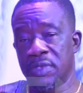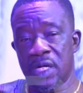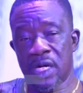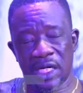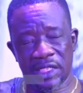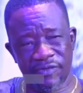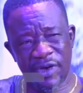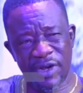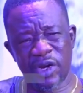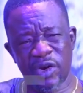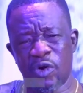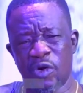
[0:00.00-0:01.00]
At a
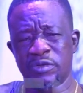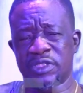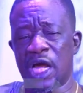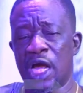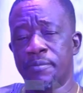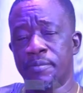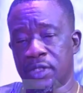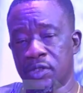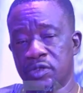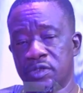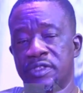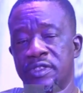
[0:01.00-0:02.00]
very wrong time,
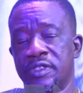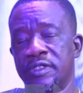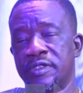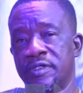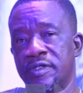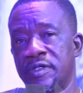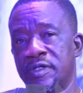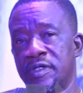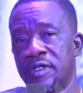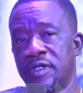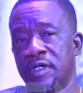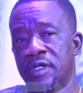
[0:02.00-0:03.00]
because
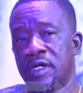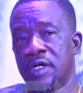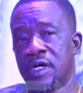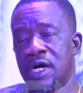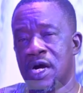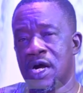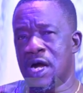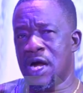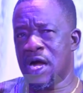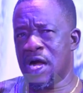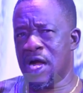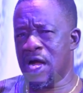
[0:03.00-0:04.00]
when
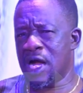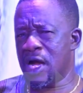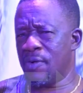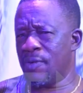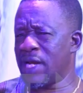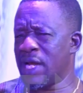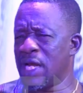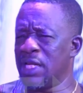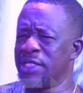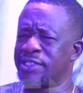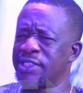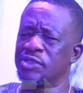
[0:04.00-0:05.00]
I
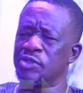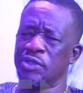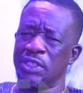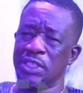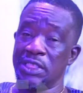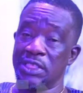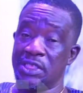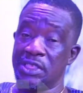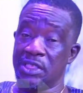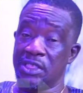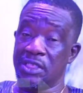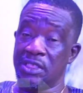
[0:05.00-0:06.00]
listened to this
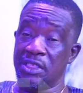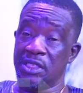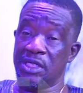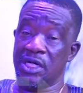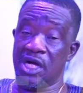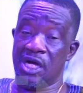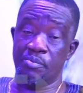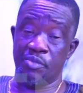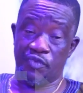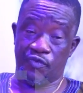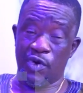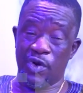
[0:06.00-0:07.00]

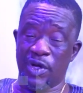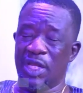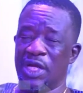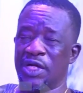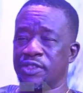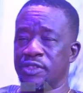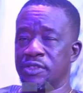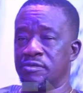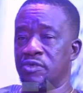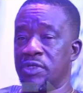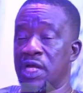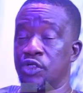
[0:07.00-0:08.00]
before election,
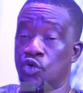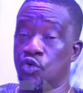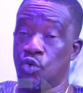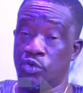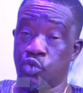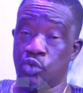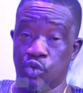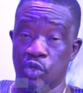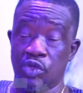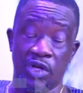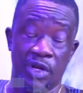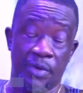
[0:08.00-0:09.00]
when I saw what was going on in